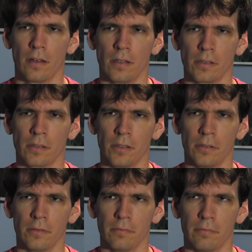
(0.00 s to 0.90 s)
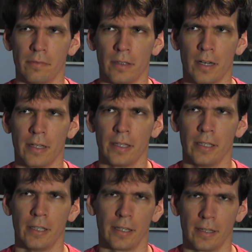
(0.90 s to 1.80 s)
Also, not
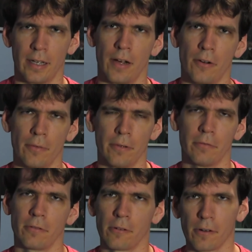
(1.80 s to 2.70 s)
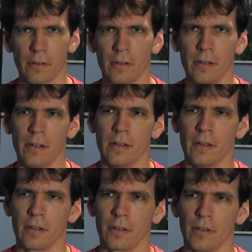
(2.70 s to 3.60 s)
eating an hour before
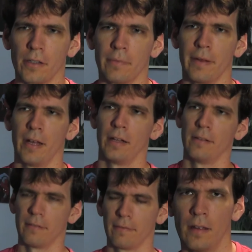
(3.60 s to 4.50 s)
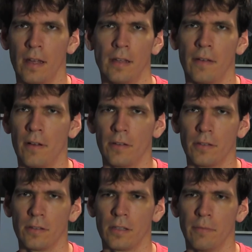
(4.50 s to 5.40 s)
going to bed. And I've
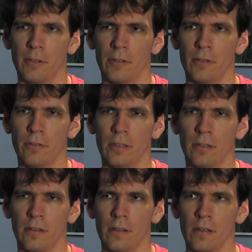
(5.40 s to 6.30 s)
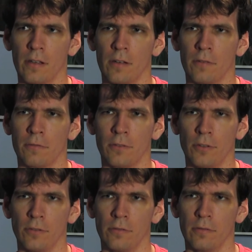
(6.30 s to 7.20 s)
also substituted
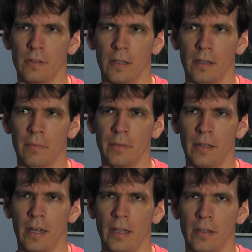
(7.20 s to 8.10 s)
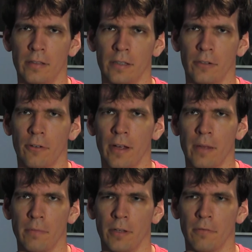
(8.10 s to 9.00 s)
fruit like bananas and
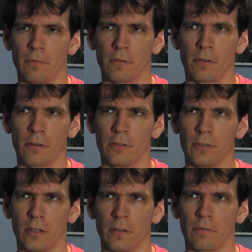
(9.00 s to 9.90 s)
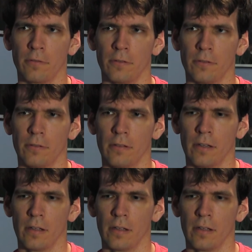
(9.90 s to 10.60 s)
grapes for junk food